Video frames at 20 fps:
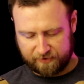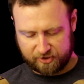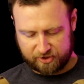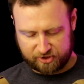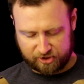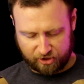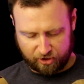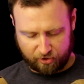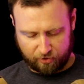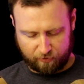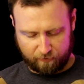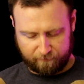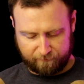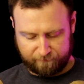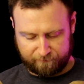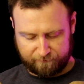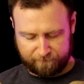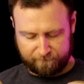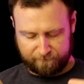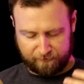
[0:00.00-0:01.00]
So
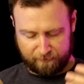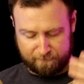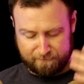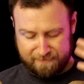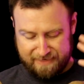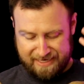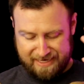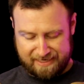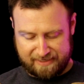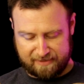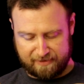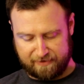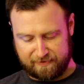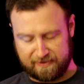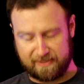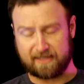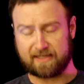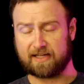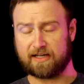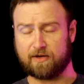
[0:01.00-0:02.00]
for me, the
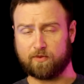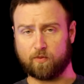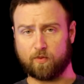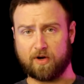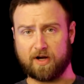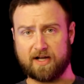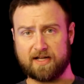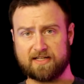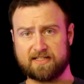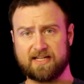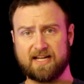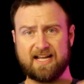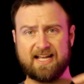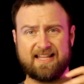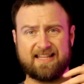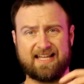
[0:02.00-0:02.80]
thinking was